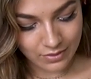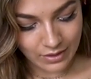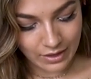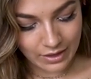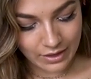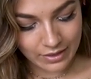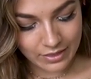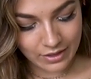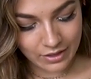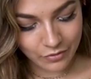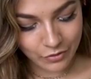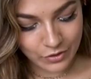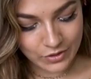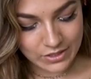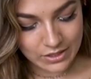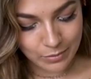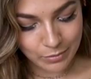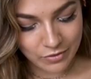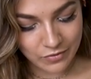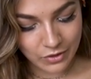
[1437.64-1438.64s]
And I think for
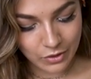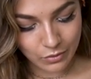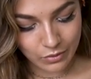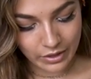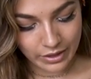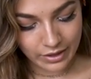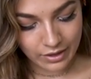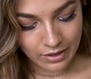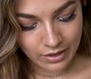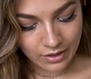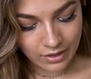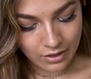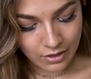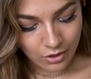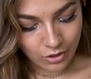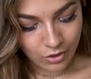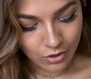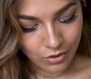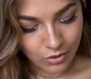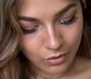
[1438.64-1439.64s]
some of you, like,
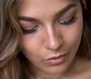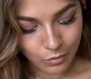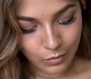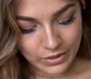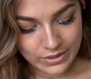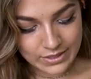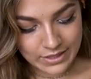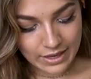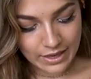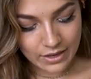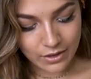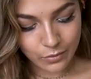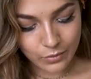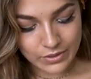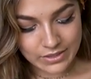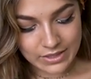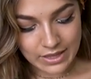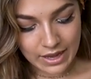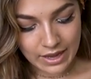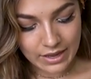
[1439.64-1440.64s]
once again, it
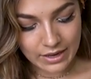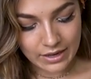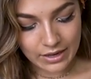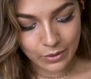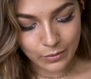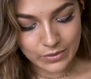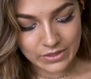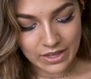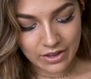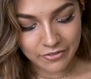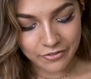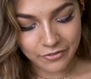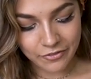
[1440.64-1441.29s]
was that